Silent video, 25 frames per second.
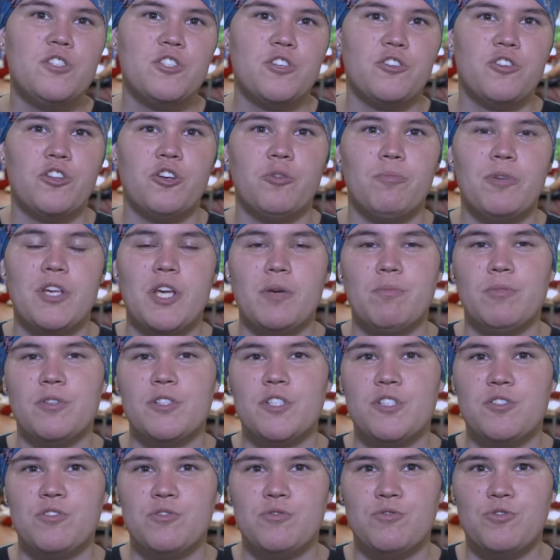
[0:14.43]
So they'll be able
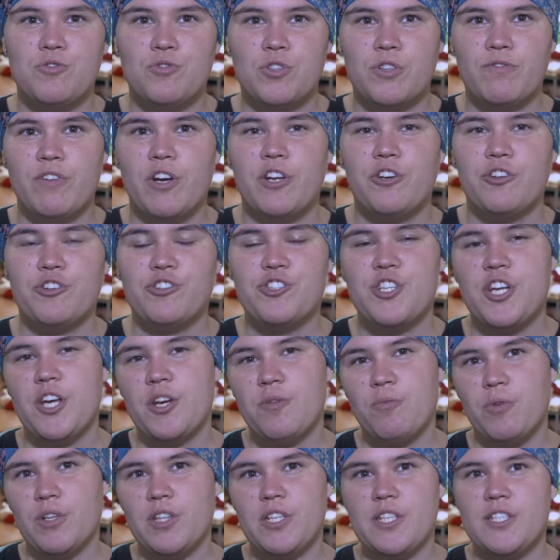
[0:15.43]
to sort of
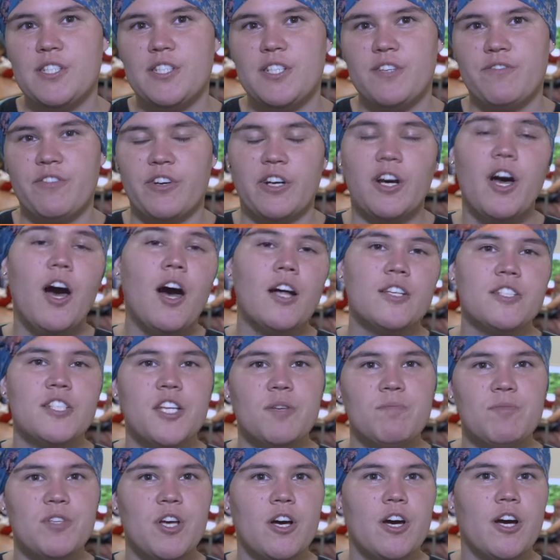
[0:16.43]
understand what these different
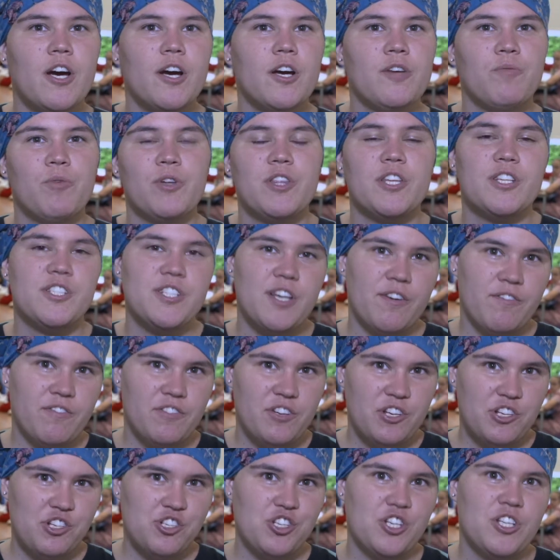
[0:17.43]
concepts are, what the
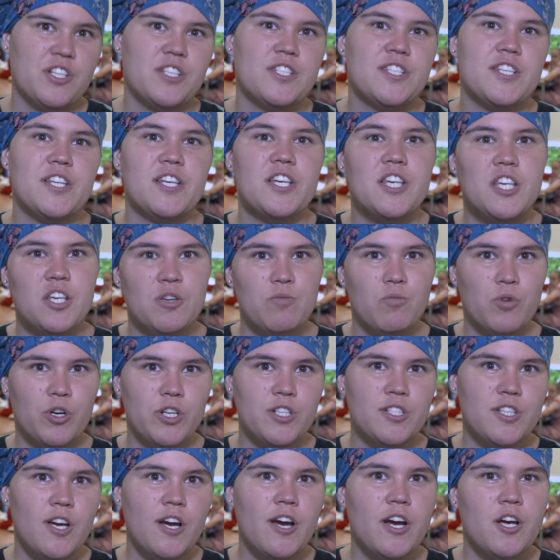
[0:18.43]
definitions, the key
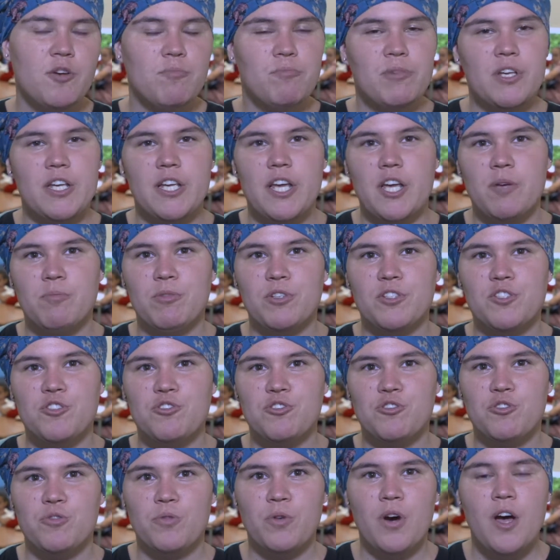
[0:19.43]
words are, and be able
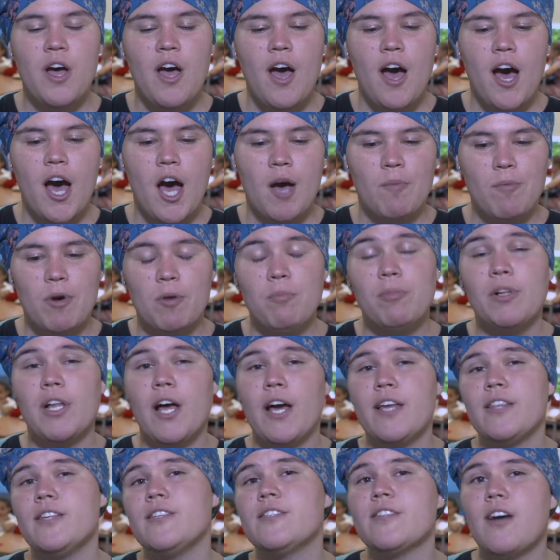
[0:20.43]
to
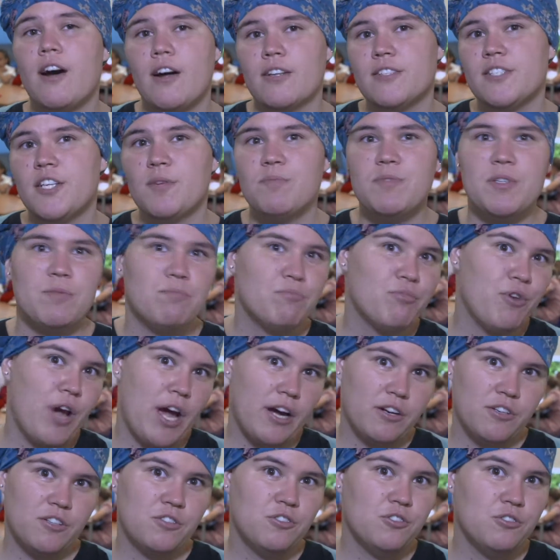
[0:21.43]
apply these concepts in
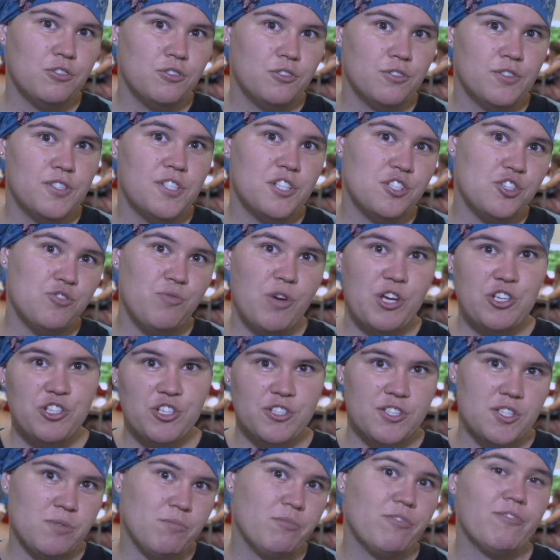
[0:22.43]
practical
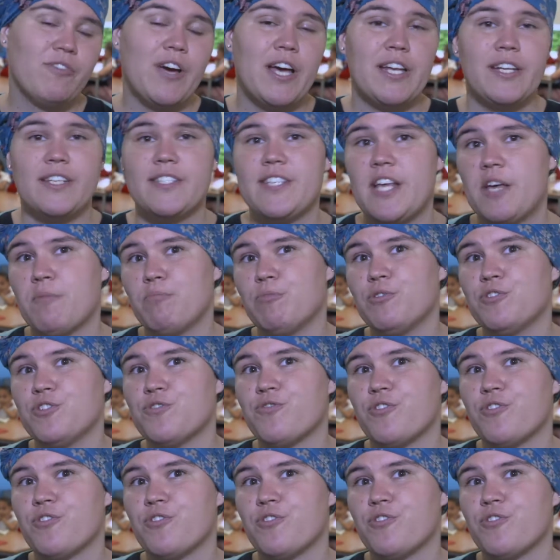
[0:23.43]
situations and provide examples